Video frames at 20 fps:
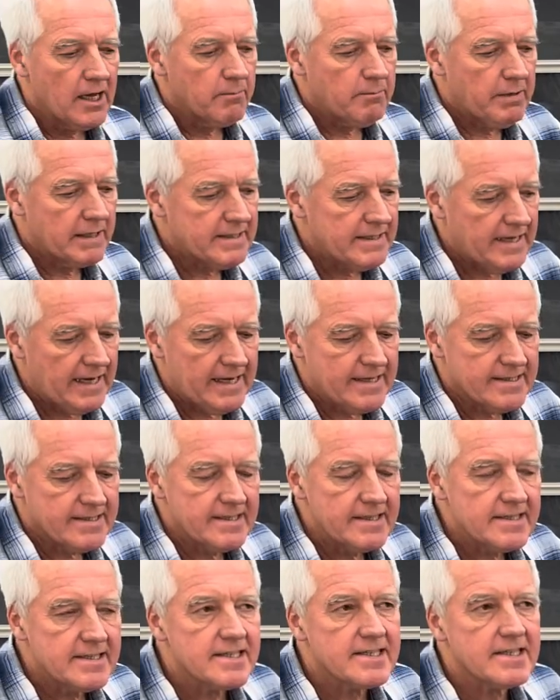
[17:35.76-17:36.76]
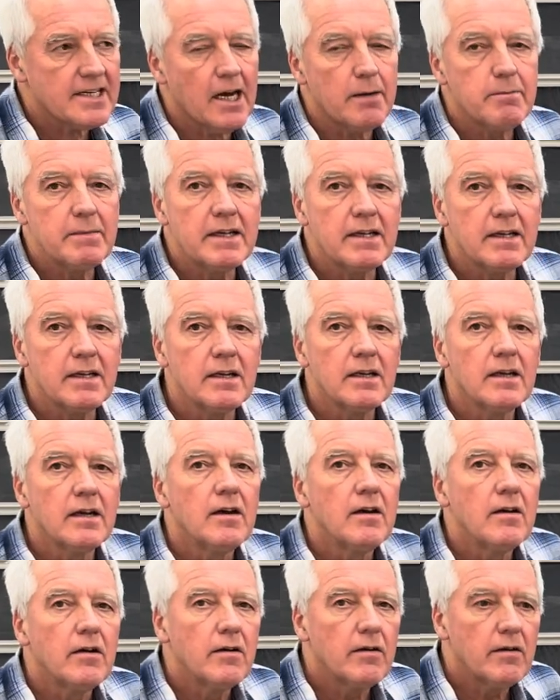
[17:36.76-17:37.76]
But as this is coming
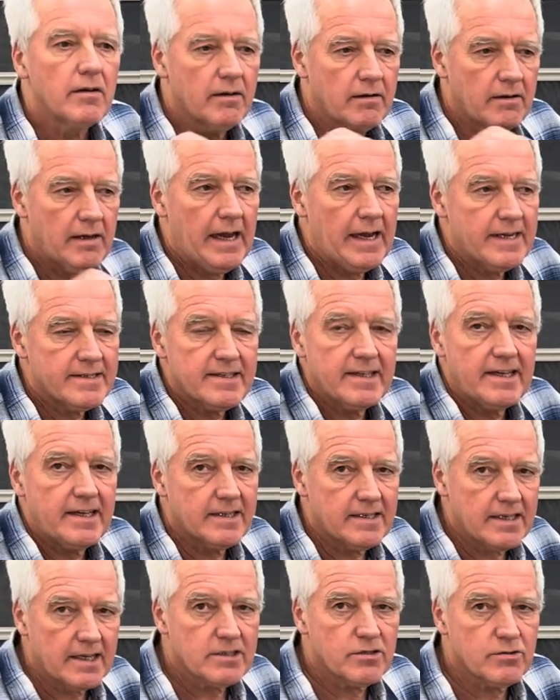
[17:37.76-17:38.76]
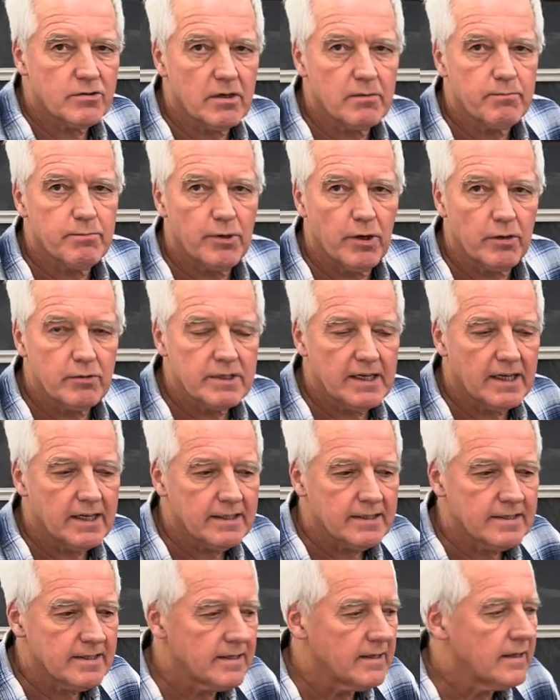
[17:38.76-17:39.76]
as an industrial
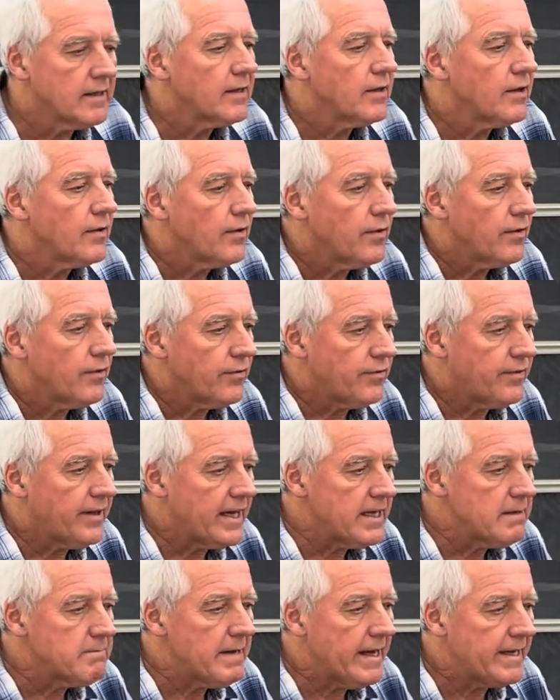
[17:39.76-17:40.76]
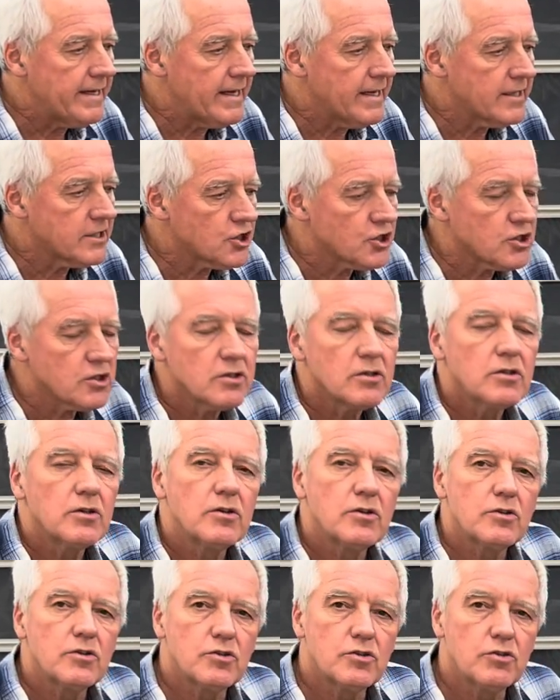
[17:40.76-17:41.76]
product, they manage
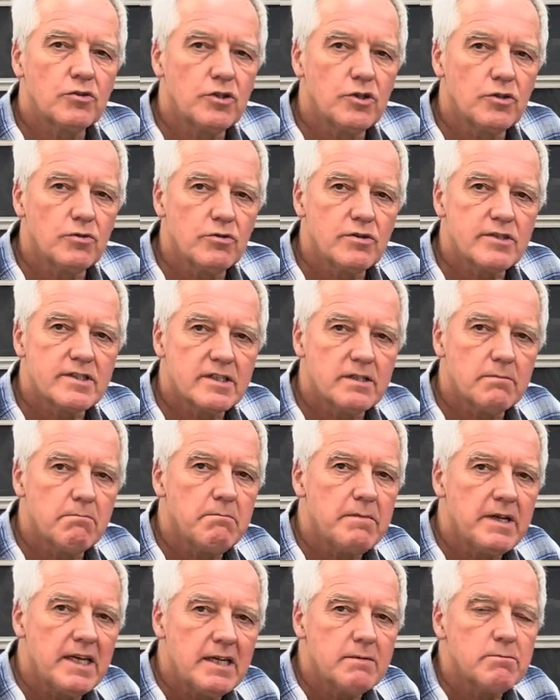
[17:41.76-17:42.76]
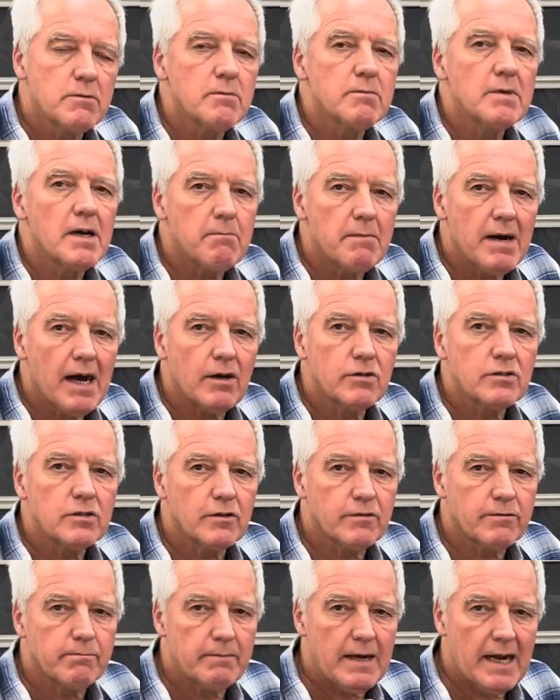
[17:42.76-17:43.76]
to use the minimum amount
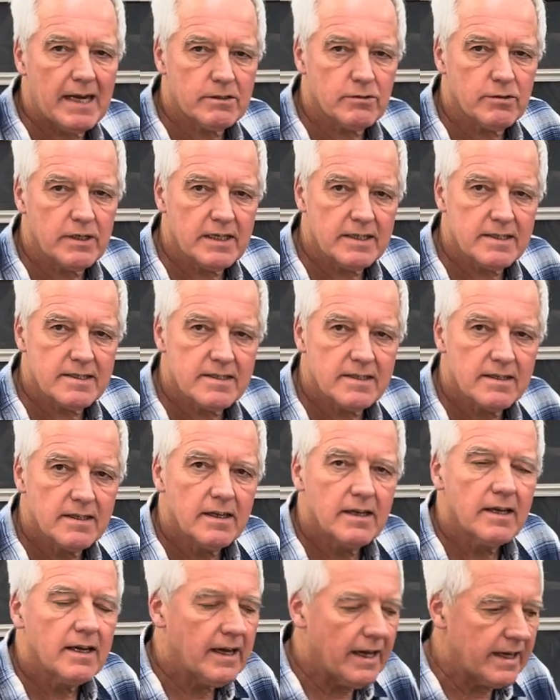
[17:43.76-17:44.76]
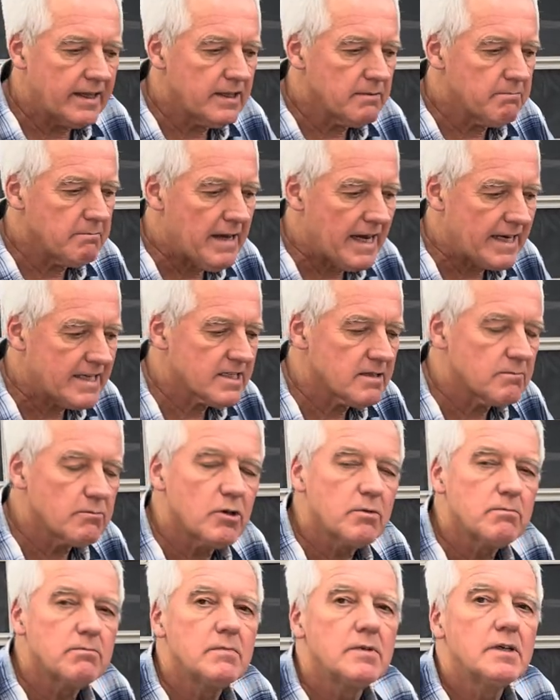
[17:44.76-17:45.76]
of matrix and the
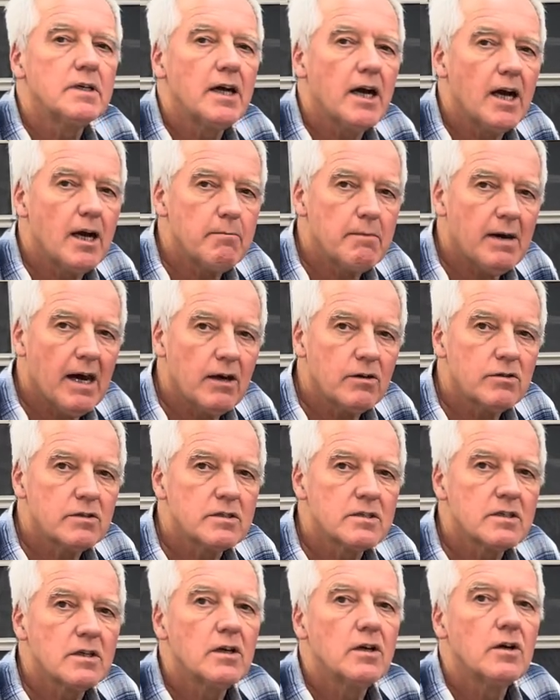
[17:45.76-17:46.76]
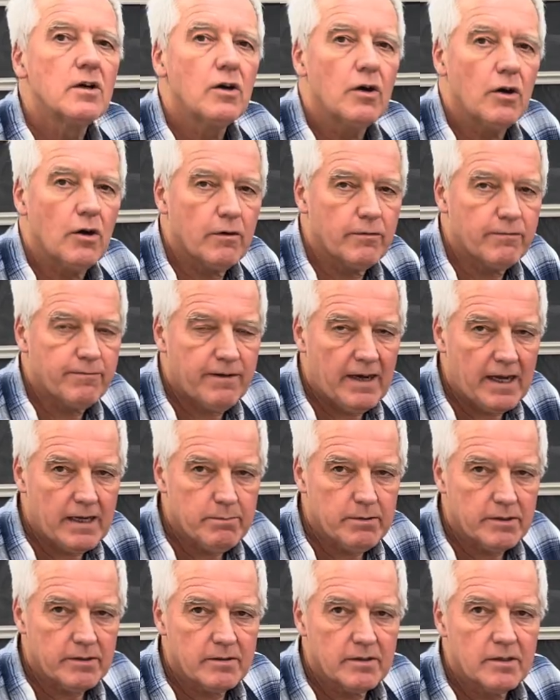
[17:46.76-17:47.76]
maximum amount of
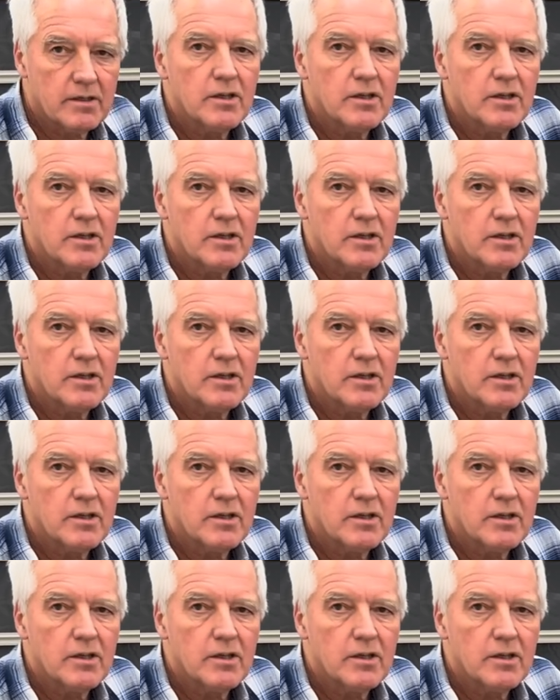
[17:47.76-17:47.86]
fiber.